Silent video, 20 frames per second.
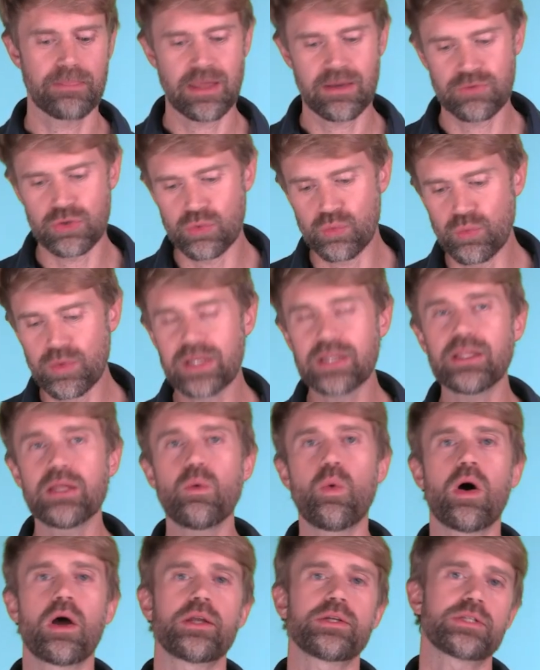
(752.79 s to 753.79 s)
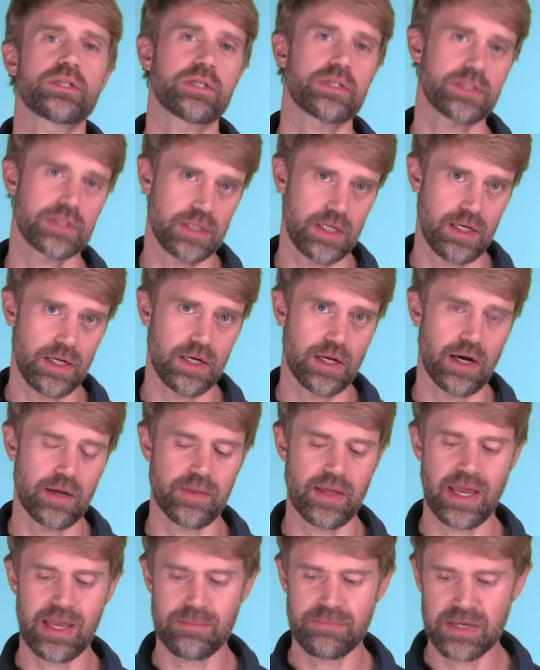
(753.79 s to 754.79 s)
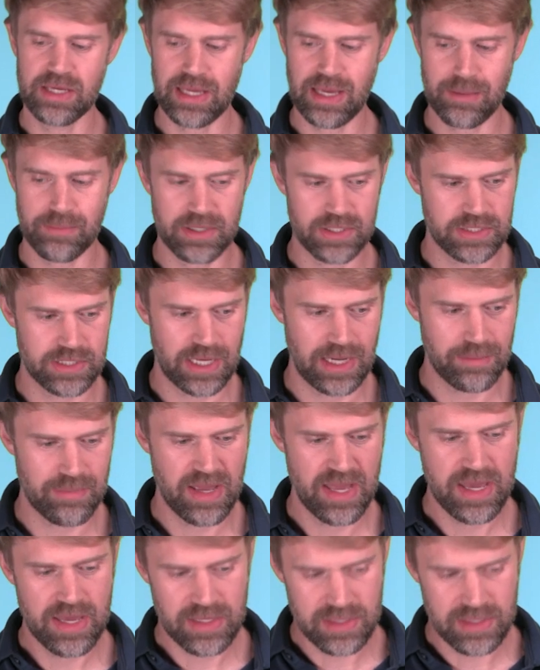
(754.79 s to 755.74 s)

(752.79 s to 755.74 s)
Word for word: If you really want to succeed on the AP Chem exam,